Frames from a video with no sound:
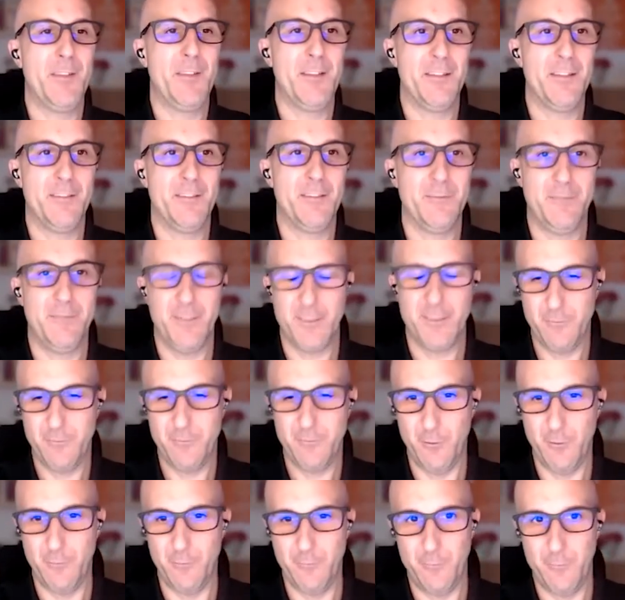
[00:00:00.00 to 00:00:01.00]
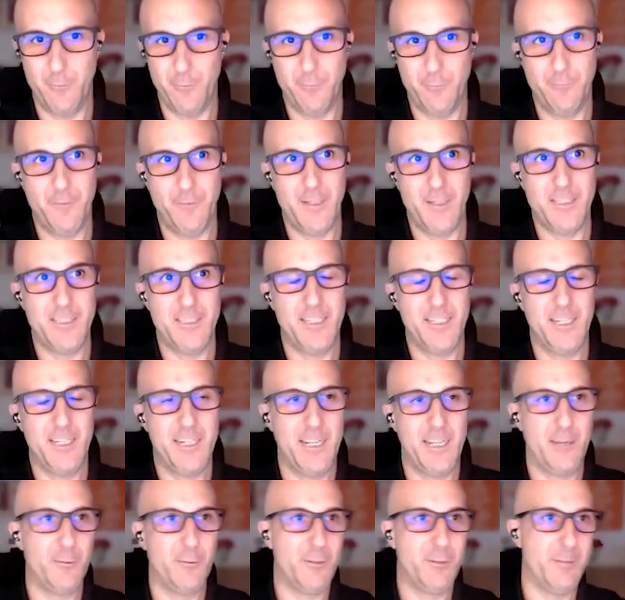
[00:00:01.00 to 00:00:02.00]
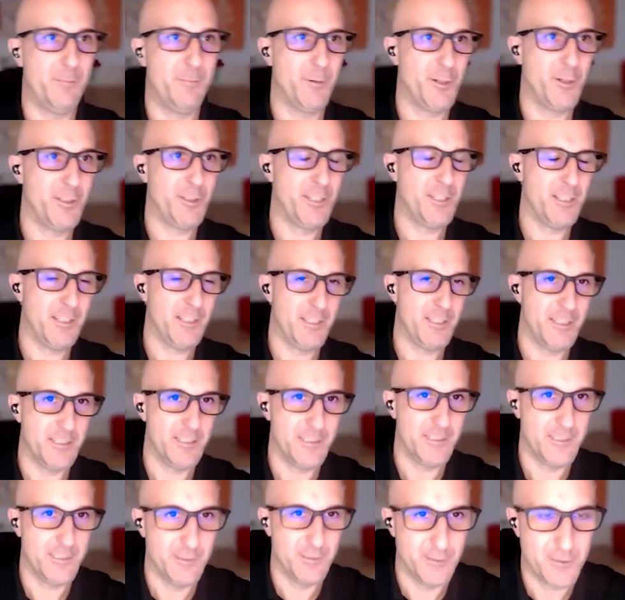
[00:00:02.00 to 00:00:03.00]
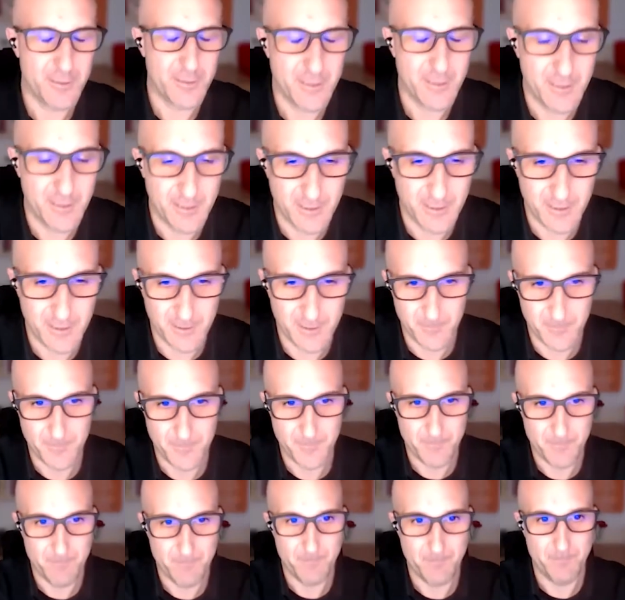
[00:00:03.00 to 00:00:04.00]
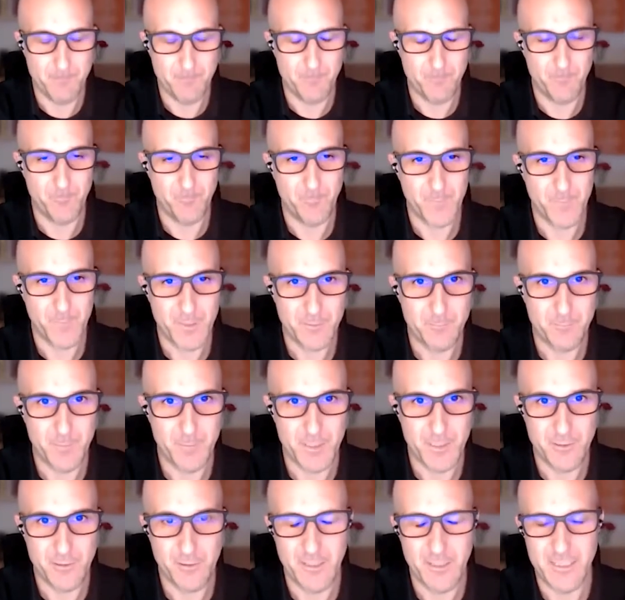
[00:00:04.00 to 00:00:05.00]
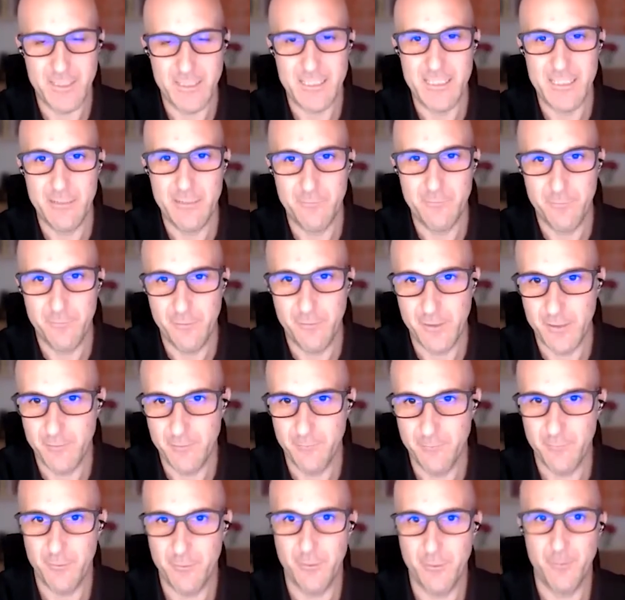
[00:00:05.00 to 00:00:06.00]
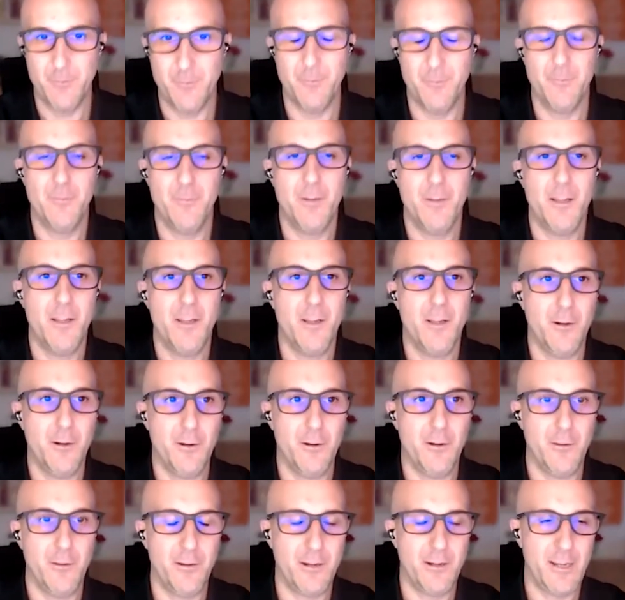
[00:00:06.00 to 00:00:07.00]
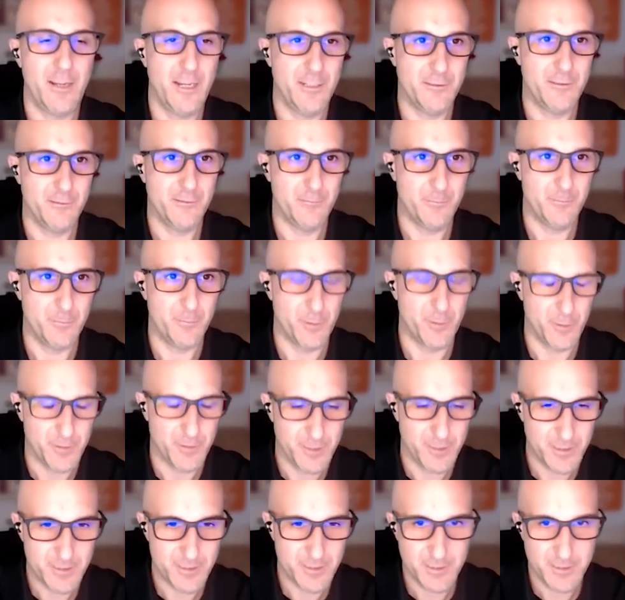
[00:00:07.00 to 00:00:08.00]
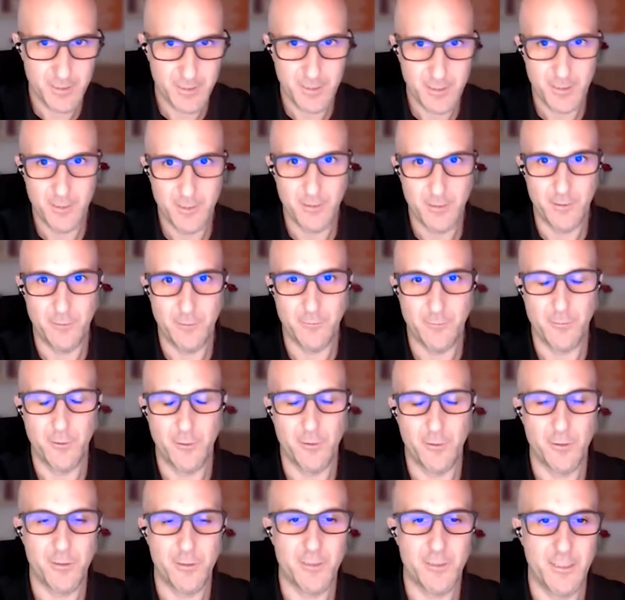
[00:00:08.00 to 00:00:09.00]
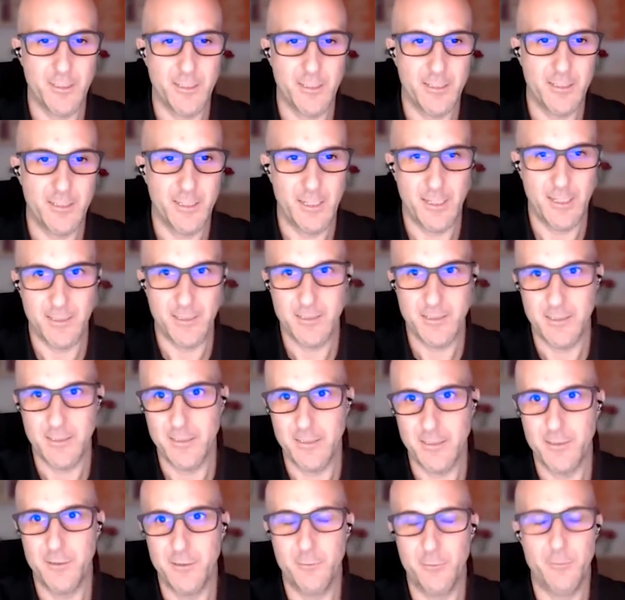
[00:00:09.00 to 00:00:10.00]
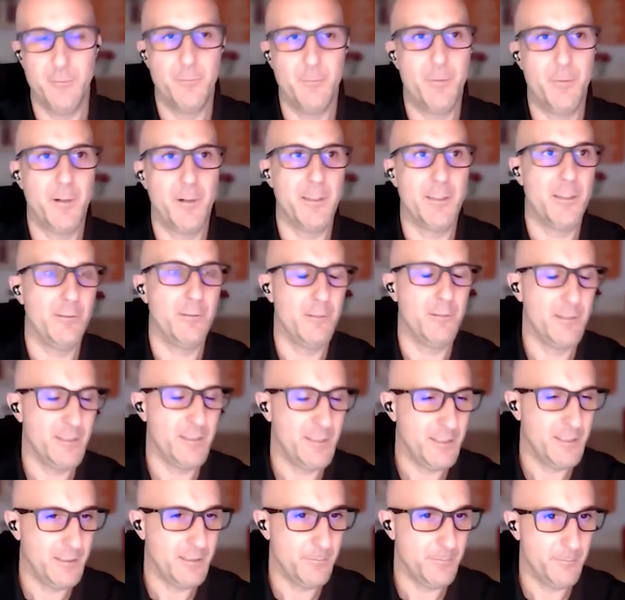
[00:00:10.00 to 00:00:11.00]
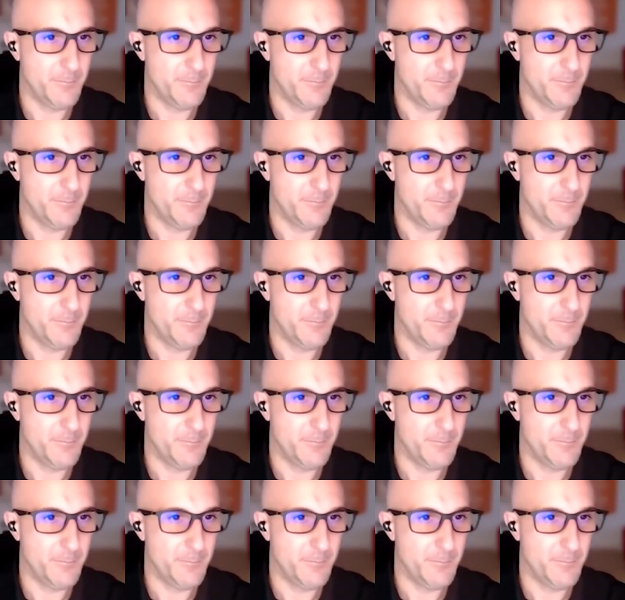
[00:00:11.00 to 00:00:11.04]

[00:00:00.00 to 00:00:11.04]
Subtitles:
First of all, for facing an IoT project is not especially different from other kinds of projects. Of course, it has its own particularities,